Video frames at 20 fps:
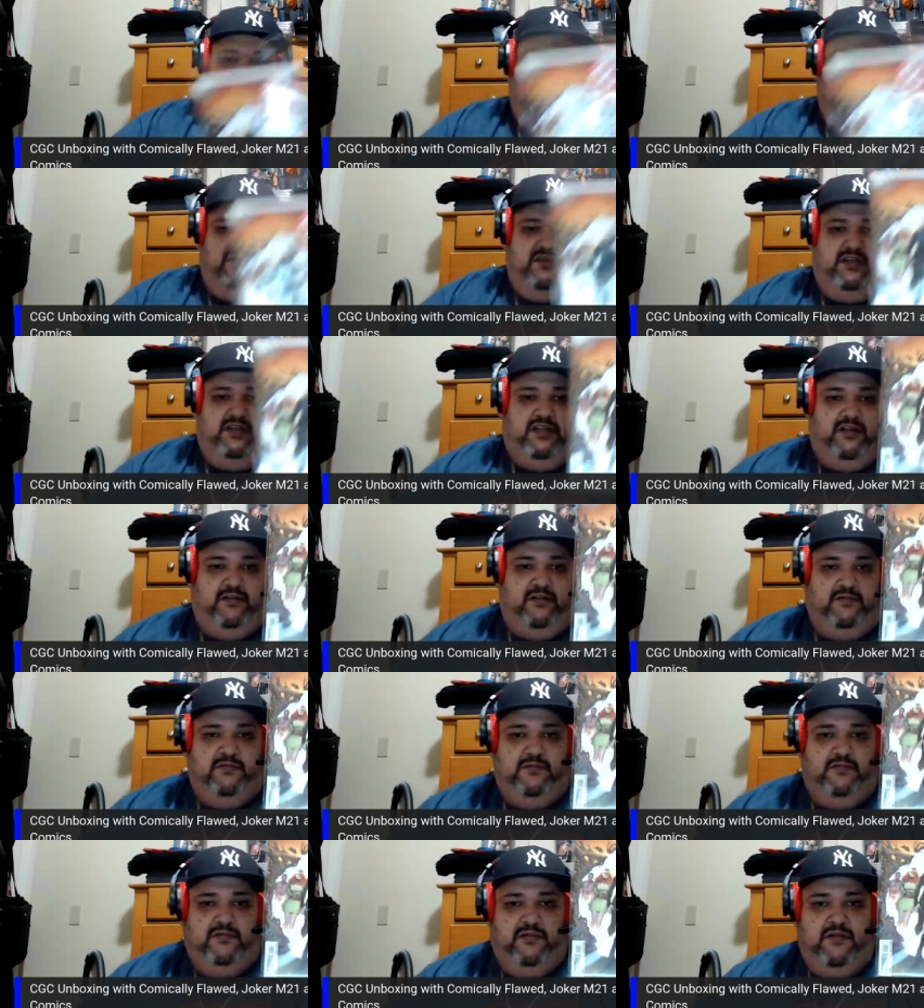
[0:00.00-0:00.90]
You know,
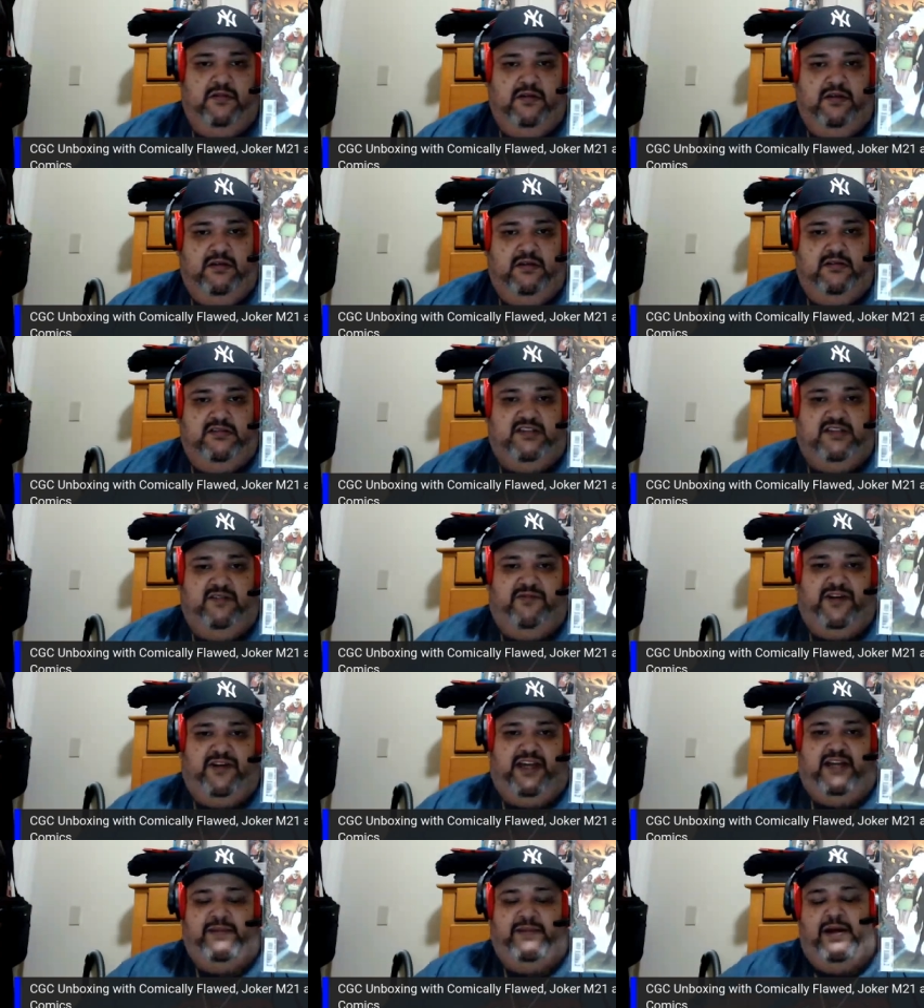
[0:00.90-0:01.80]
mm. to
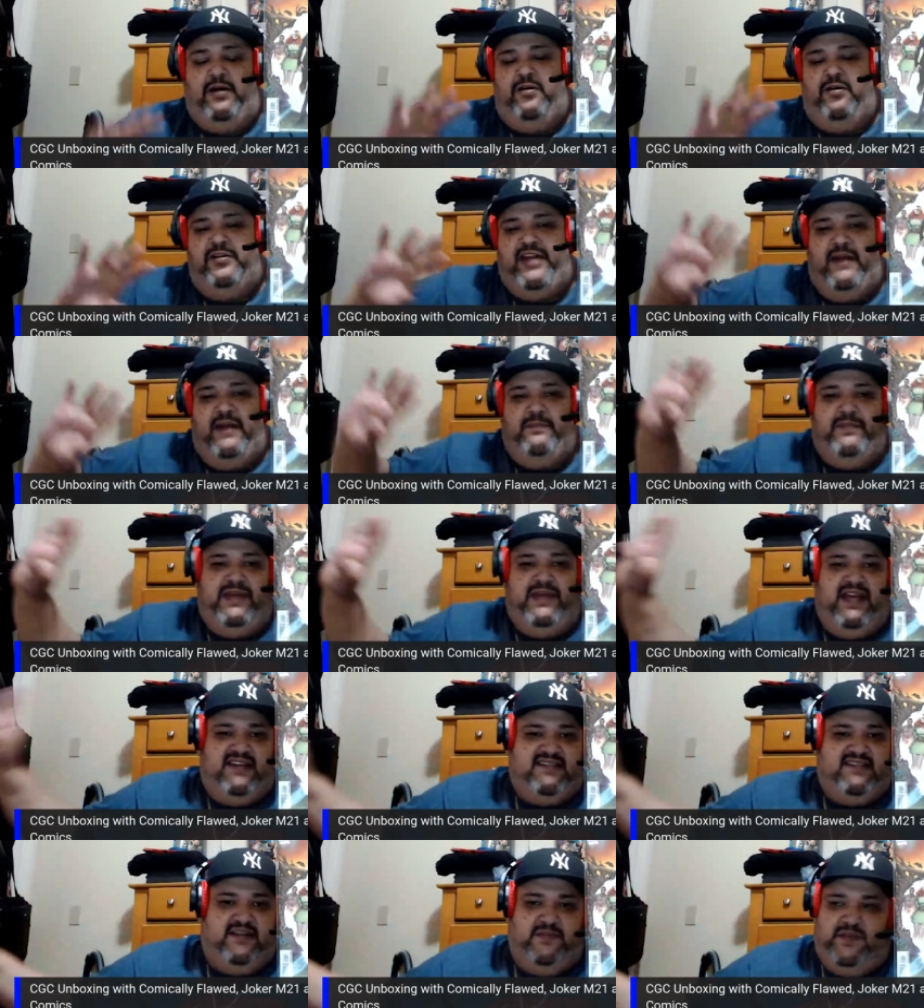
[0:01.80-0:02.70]
forget about all that
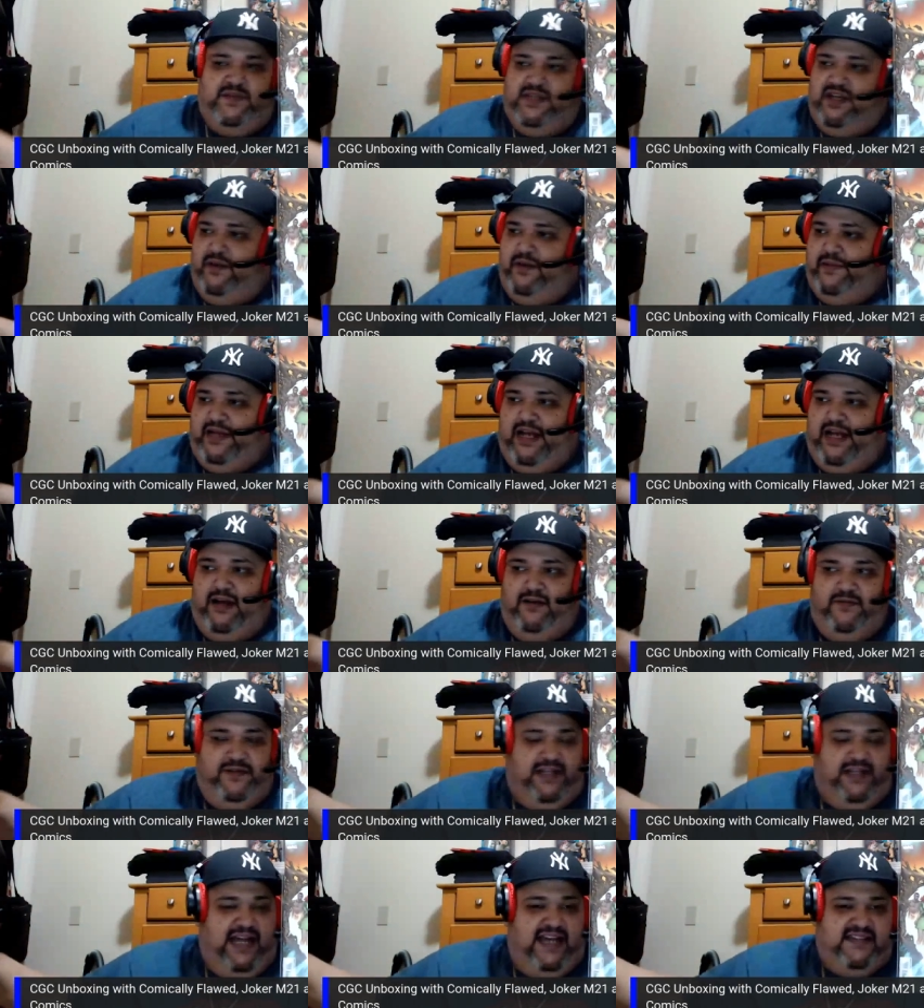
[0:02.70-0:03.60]
BS that's been coming out for
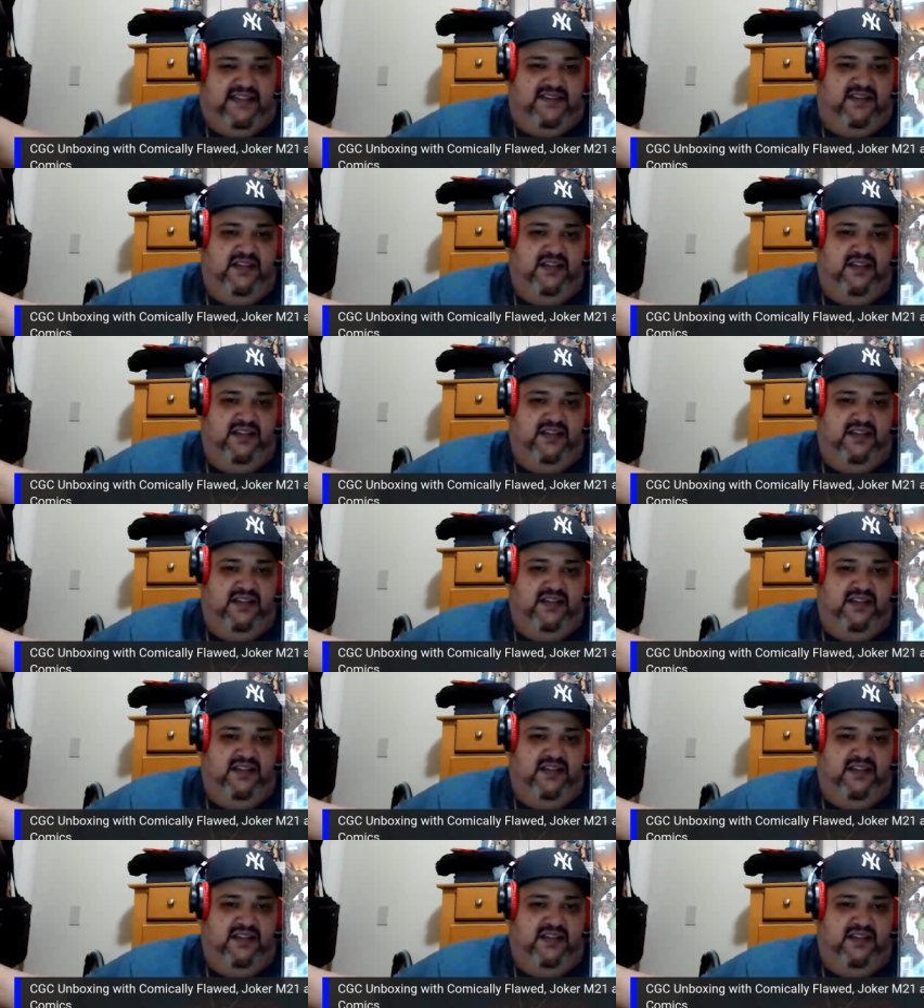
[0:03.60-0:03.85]
the last